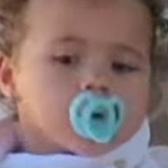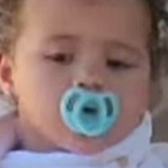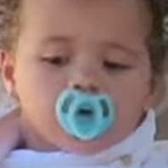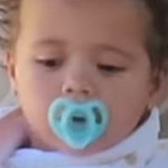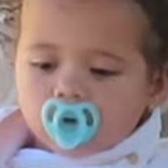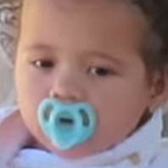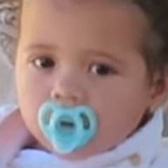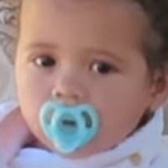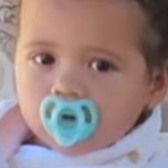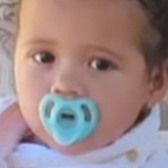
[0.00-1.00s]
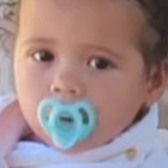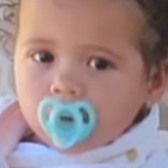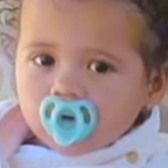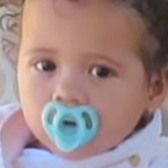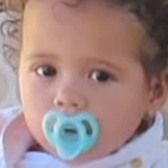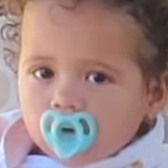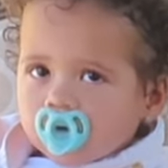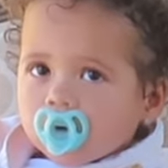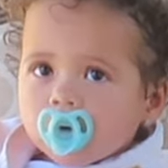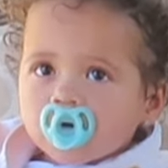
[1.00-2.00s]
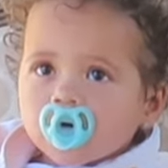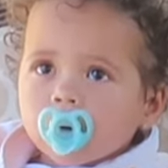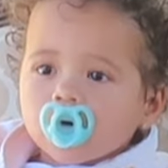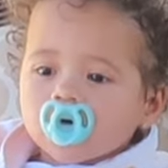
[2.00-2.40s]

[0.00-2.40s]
Someone's officially done. She's tired.